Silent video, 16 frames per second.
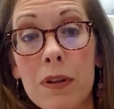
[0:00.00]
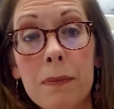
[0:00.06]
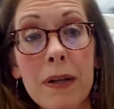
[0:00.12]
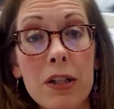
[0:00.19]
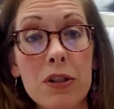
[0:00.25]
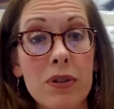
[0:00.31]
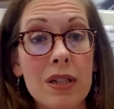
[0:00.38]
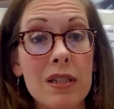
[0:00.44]
the
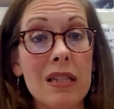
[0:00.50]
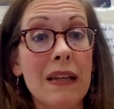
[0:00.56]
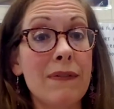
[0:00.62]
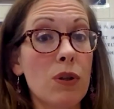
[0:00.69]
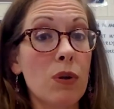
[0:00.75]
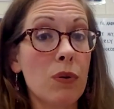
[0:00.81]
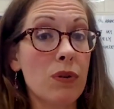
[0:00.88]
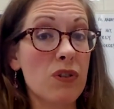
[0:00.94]
picture is,
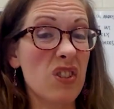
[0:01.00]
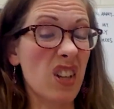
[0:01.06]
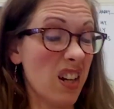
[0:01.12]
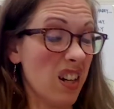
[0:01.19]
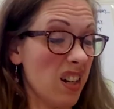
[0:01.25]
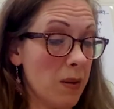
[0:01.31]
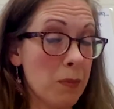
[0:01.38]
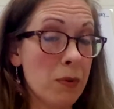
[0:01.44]
even though there's
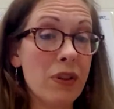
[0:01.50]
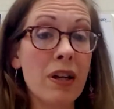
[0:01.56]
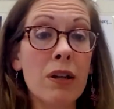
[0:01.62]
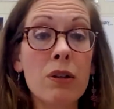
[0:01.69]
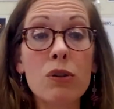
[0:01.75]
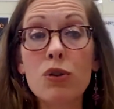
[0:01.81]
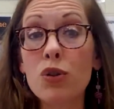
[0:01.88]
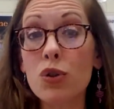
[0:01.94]
not a number
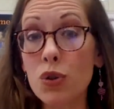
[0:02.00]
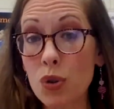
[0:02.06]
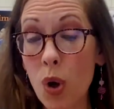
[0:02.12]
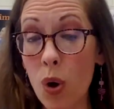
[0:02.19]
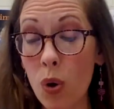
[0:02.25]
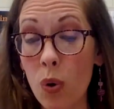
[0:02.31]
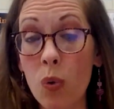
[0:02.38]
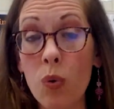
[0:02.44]
there.
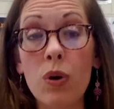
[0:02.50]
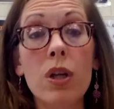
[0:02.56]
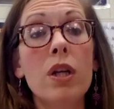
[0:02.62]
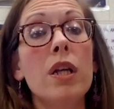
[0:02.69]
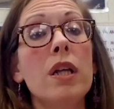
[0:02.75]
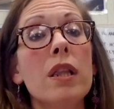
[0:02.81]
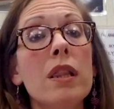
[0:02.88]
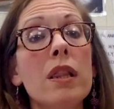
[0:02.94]
So
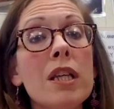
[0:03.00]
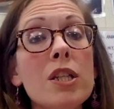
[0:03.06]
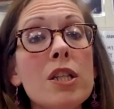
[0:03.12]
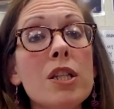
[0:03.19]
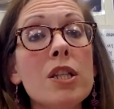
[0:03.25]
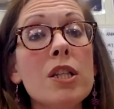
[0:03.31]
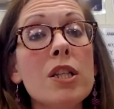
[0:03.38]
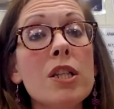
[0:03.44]
this
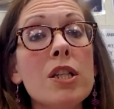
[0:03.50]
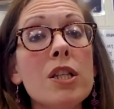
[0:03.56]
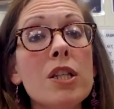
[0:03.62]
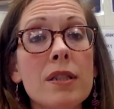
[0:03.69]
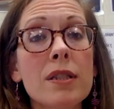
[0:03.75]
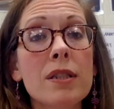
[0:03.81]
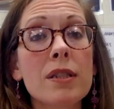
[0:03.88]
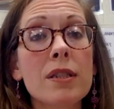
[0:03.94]
Works
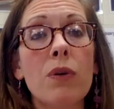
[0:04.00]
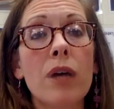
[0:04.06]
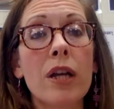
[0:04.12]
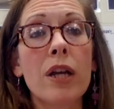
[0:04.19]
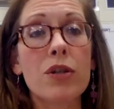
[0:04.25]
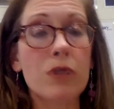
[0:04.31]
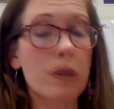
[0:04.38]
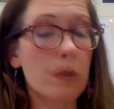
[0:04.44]
Cited
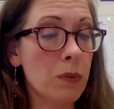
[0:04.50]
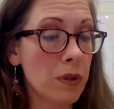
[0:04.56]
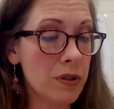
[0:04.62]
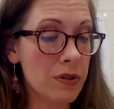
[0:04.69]
entry will